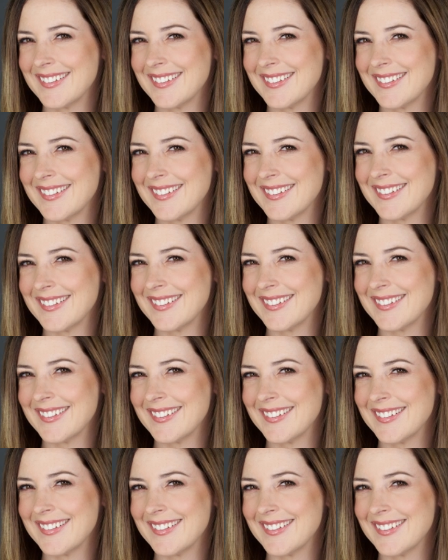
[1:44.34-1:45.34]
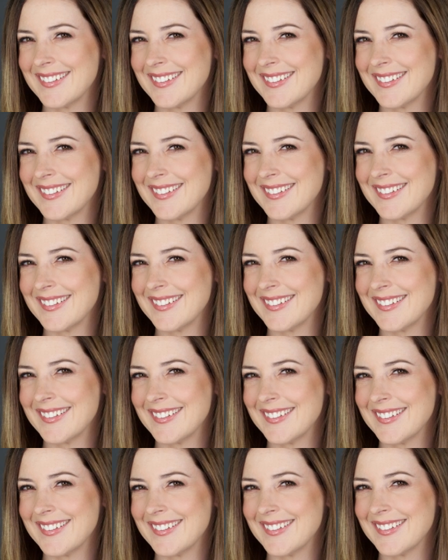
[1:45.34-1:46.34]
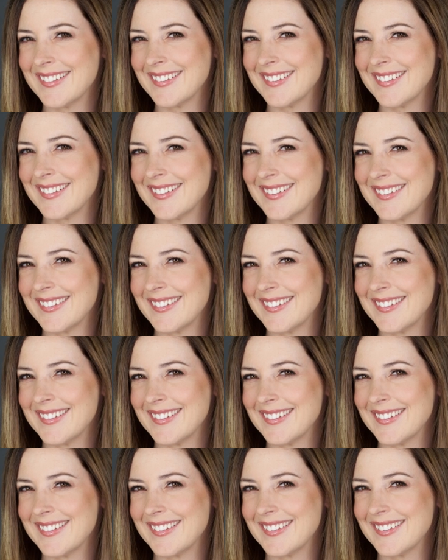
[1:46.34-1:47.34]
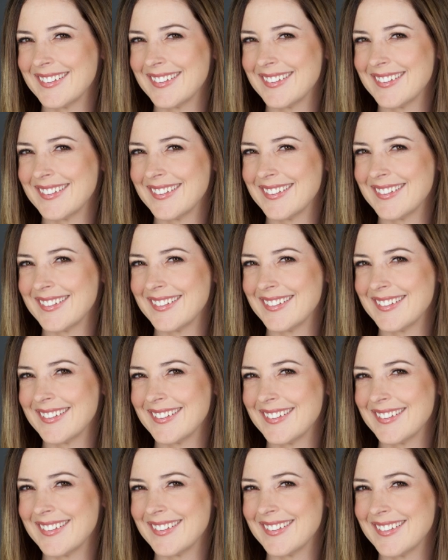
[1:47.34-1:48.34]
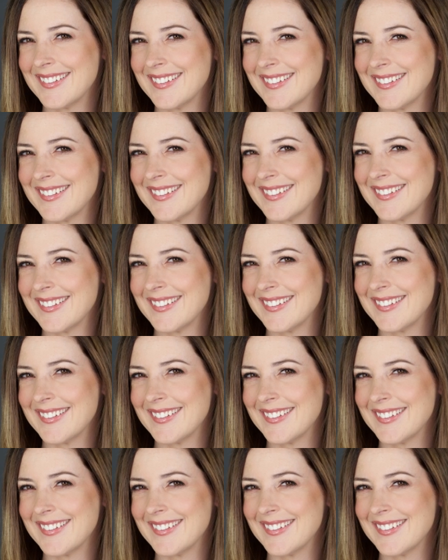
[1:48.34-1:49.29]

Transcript: No words are spoken by the person on screen.